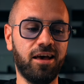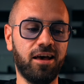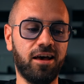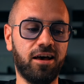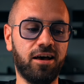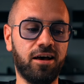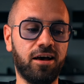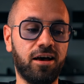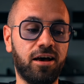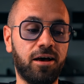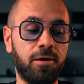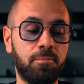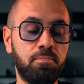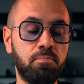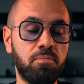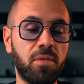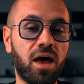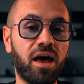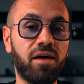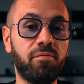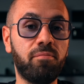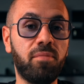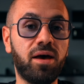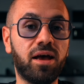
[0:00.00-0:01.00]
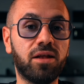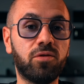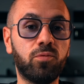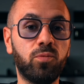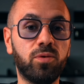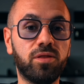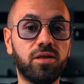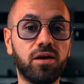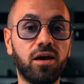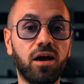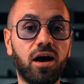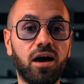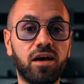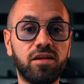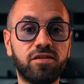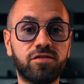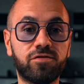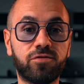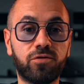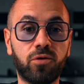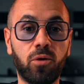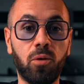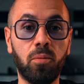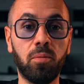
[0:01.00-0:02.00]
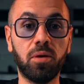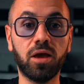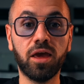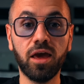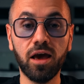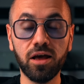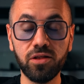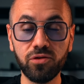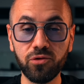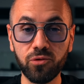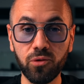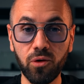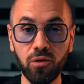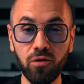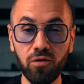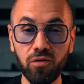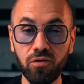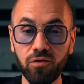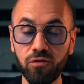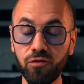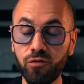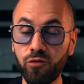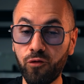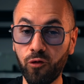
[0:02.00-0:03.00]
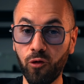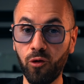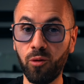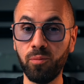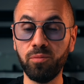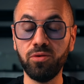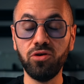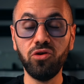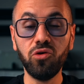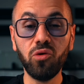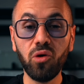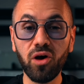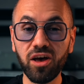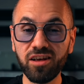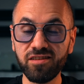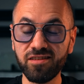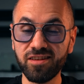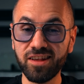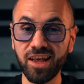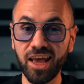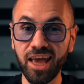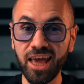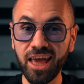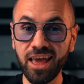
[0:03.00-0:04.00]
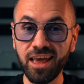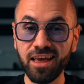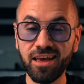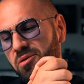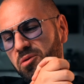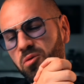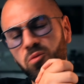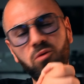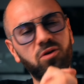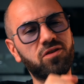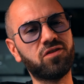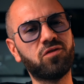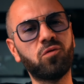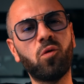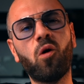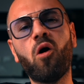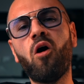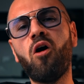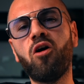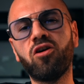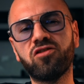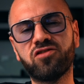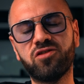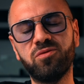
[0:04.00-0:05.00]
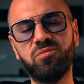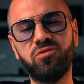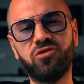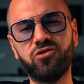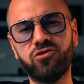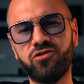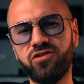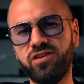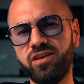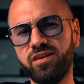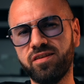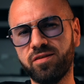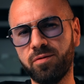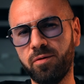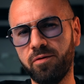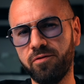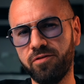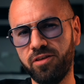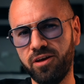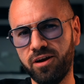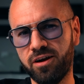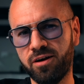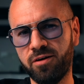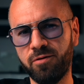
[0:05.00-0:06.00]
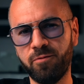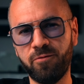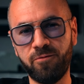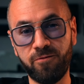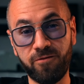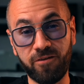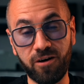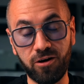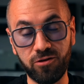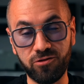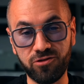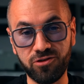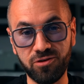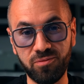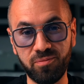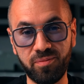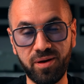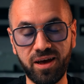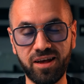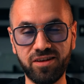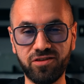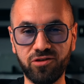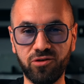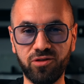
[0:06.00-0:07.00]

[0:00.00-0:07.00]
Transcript: Um, I met with the guys from Kenro from USA. It was awesome to see some of their fountain pens.